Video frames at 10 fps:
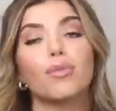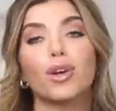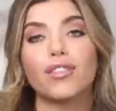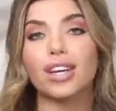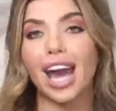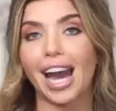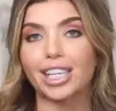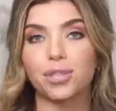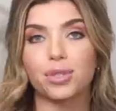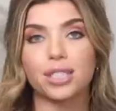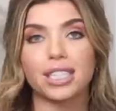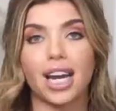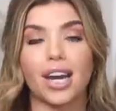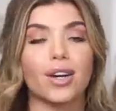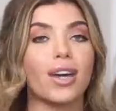more of a casual
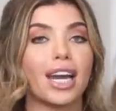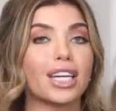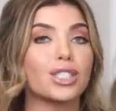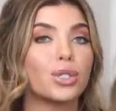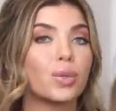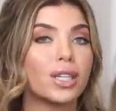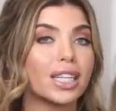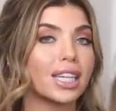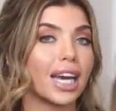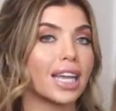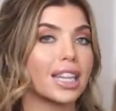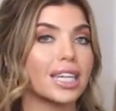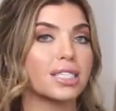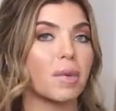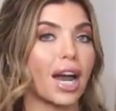style, and I do really like
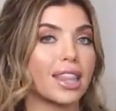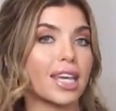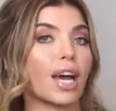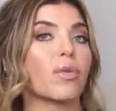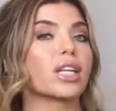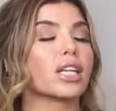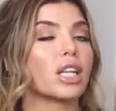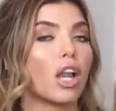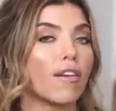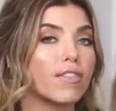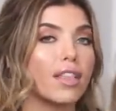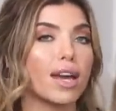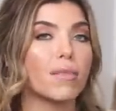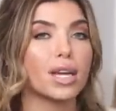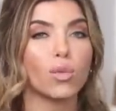these, but I think I would love
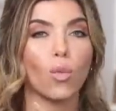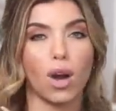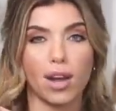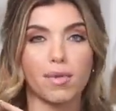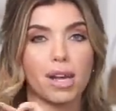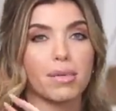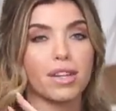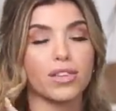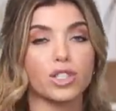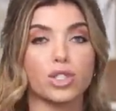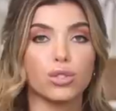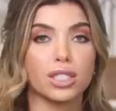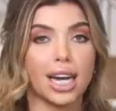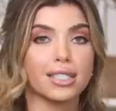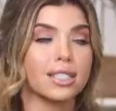them in one, maybe even two
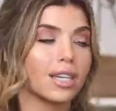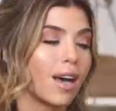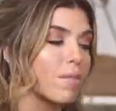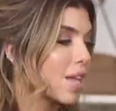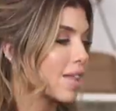sizes up.